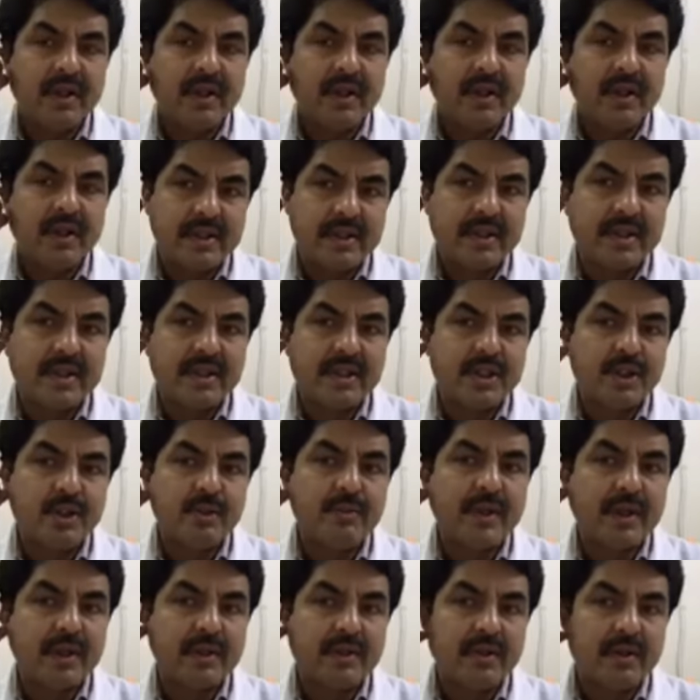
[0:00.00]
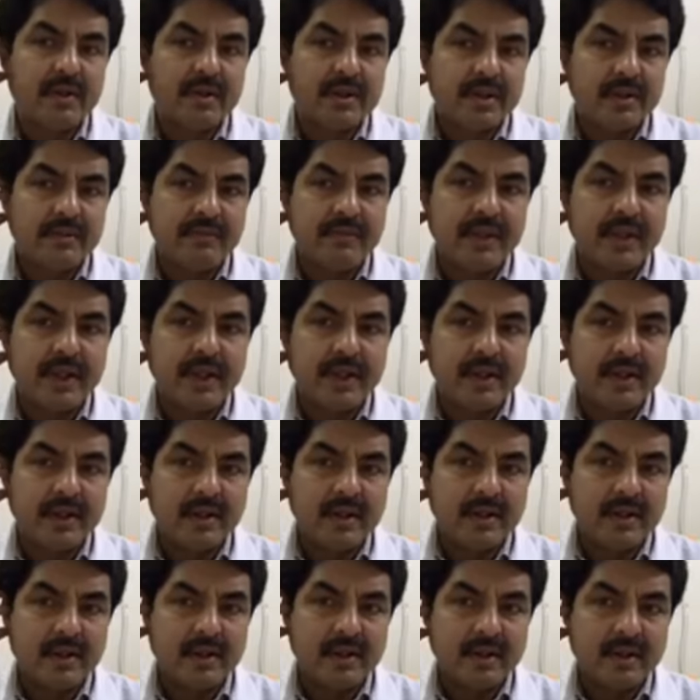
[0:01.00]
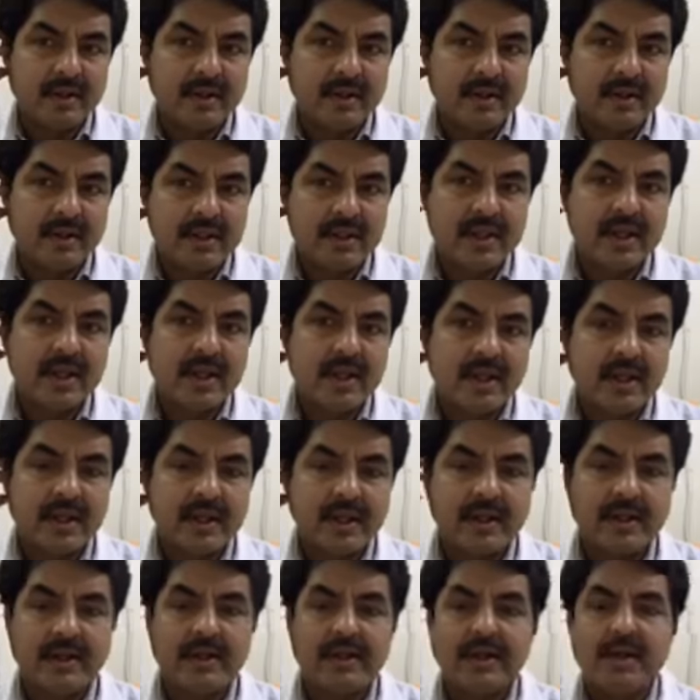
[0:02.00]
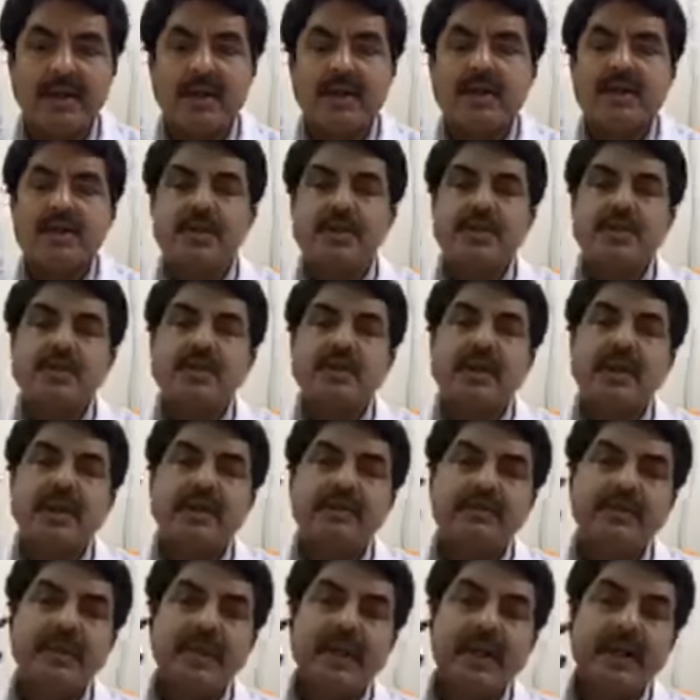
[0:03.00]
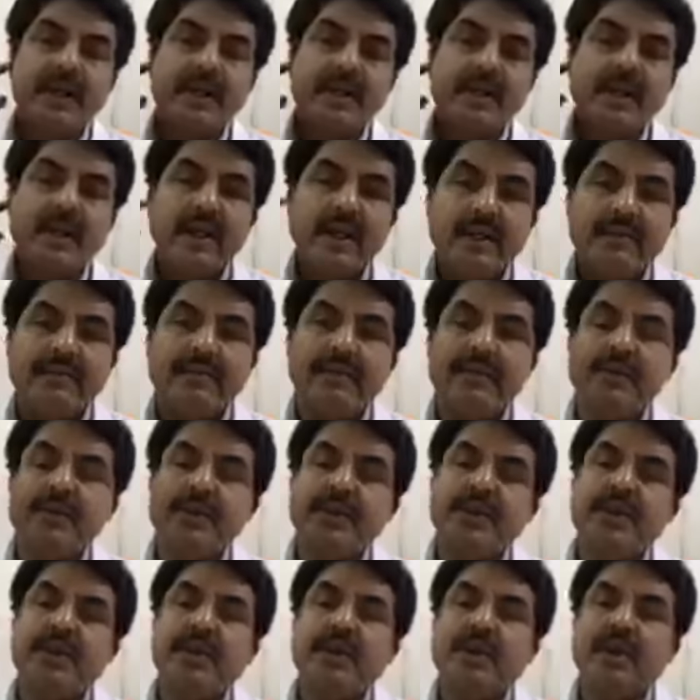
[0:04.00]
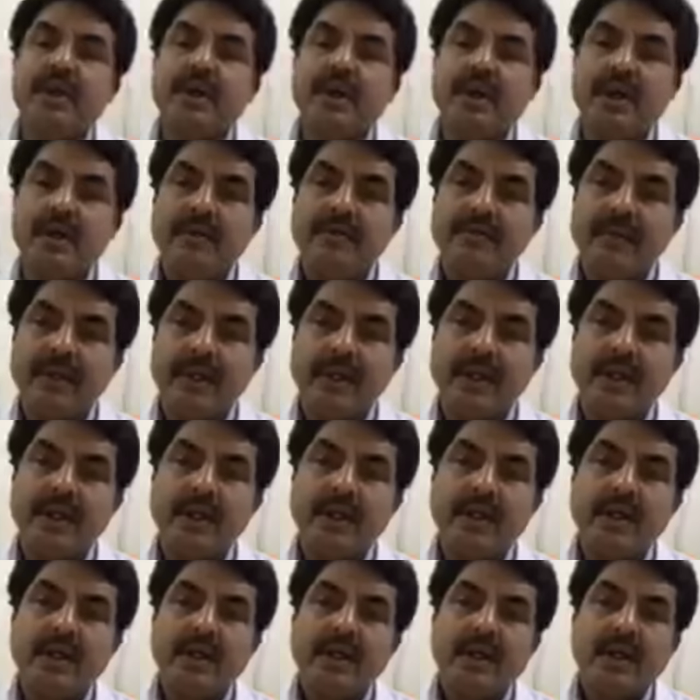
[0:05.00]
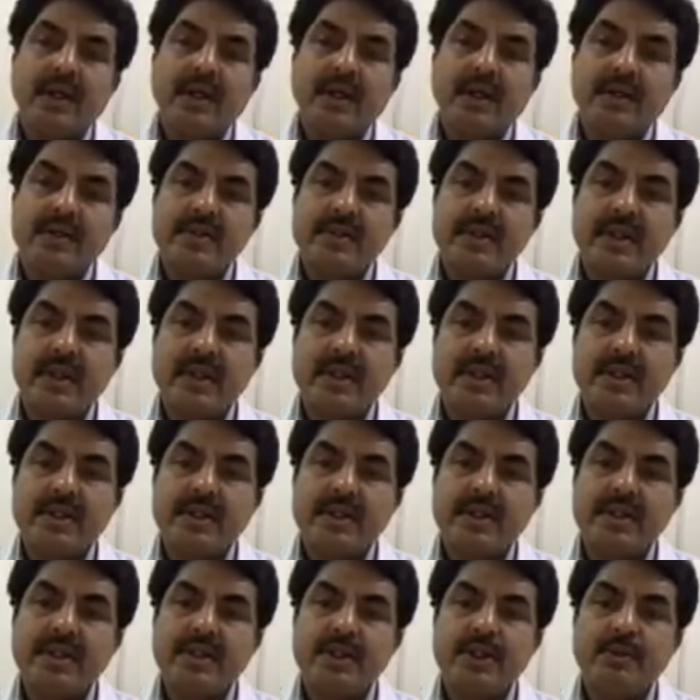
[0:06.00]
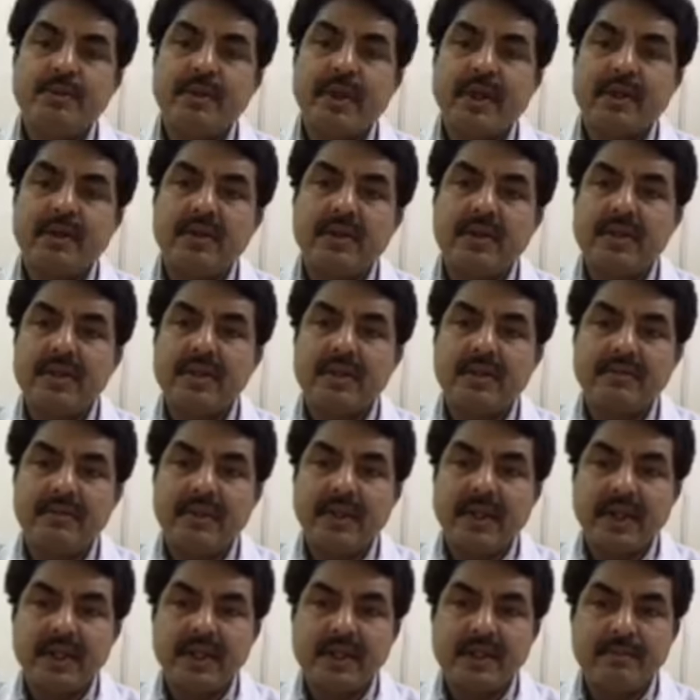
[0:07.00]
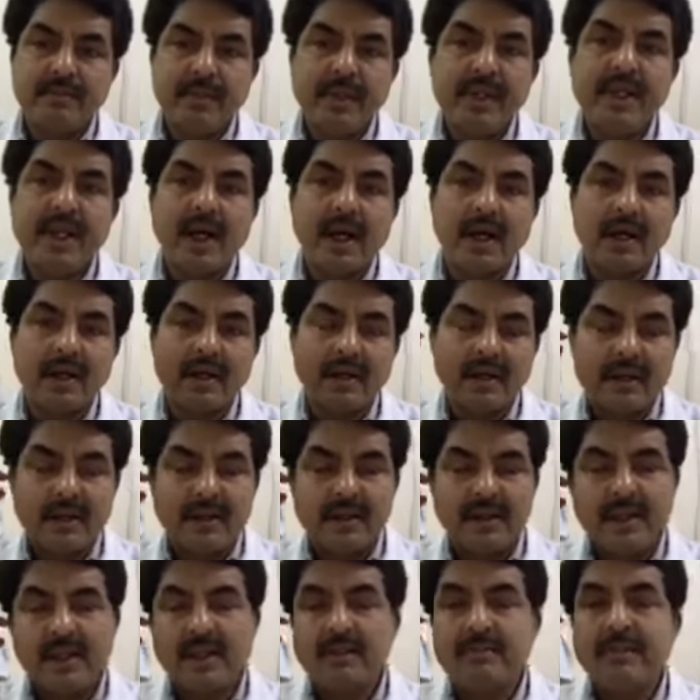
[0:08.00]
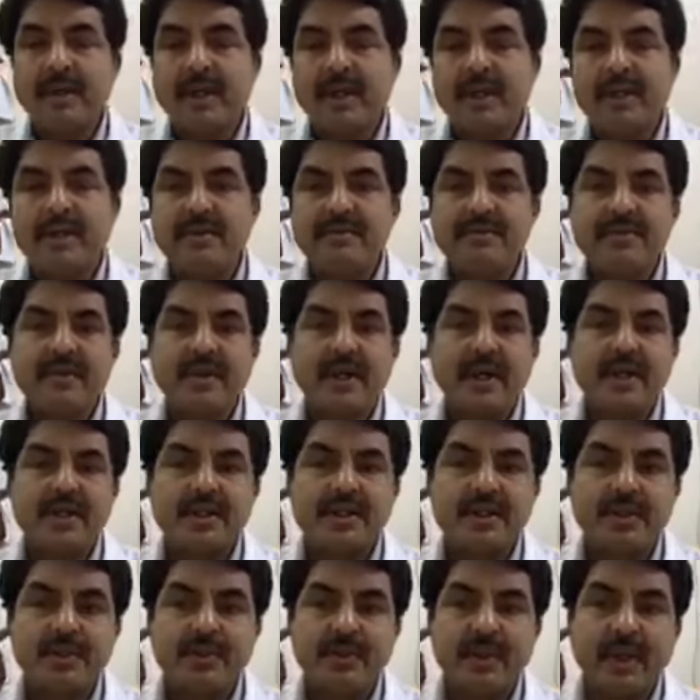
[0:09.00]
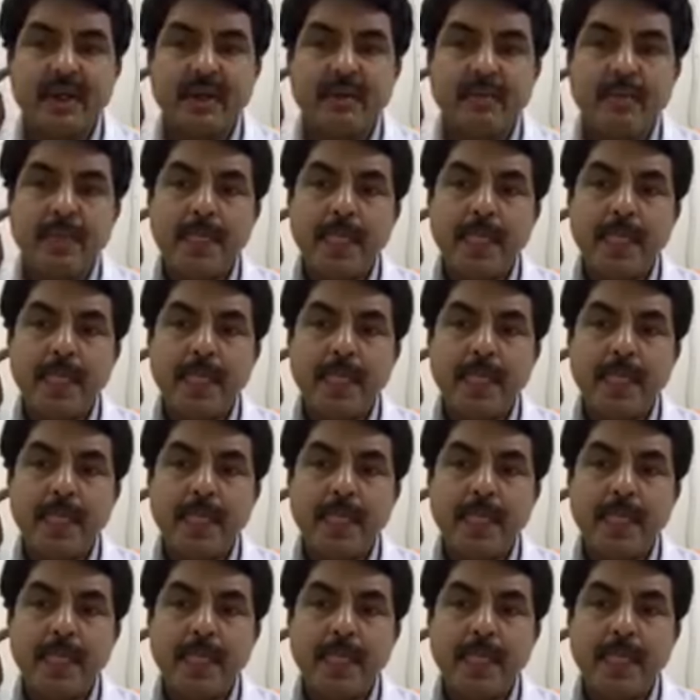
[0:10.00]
6 tubercles of the external ear. So if there is any fusion of the 6 tubercles of the pinna, that may gives rise to the